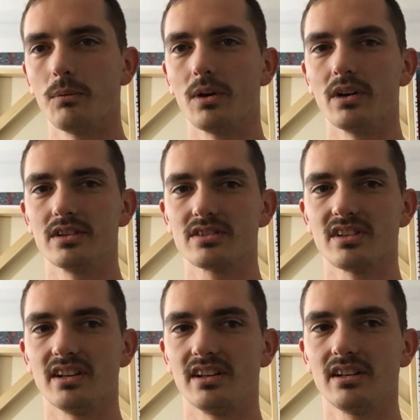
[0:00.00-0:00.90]
Where it's
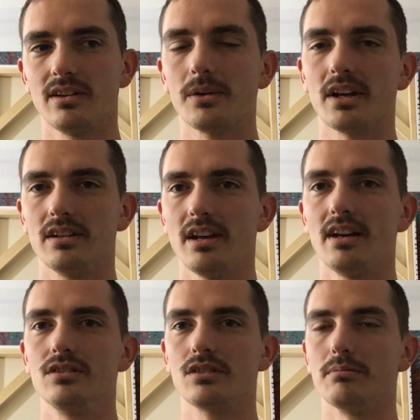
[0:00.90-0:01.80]
like, okay, yeah,
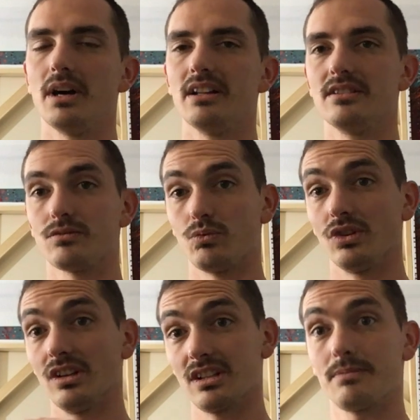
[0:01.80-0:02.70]
you can buy these
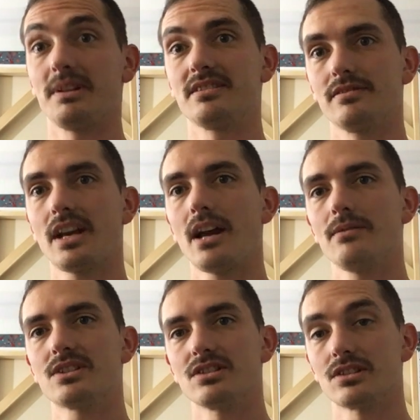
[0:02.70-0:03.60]
really expensive
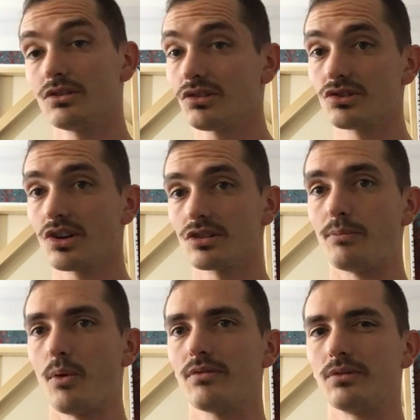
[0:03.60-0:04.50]
canvases and you can charge
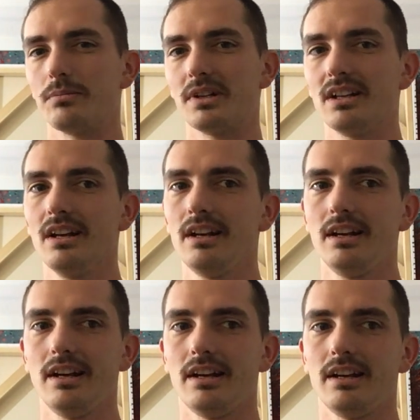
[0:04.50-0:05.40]
more for it, but
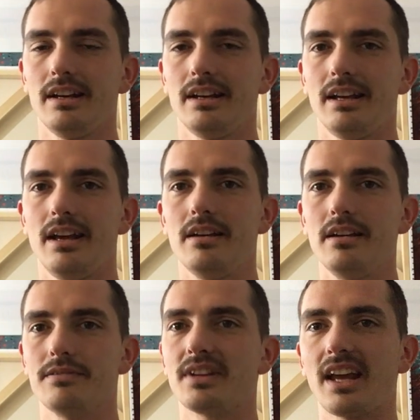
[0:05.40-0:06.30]

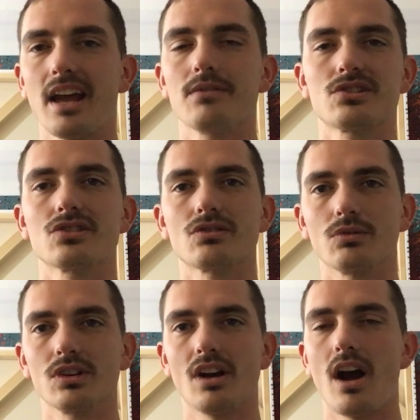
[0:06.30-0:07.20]
if the canvas isn't
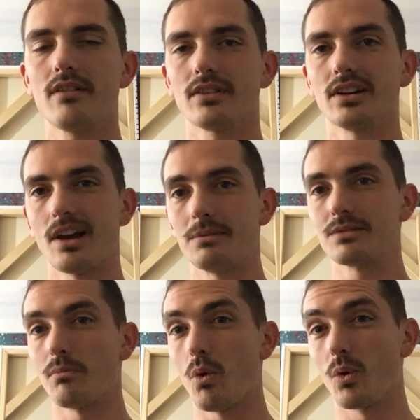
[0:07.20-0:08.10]
really offering that much
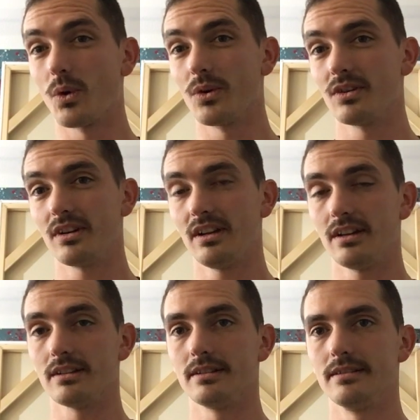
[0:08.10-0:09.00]
more
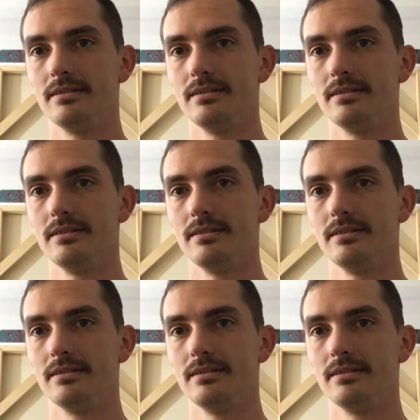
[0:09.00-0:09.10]
in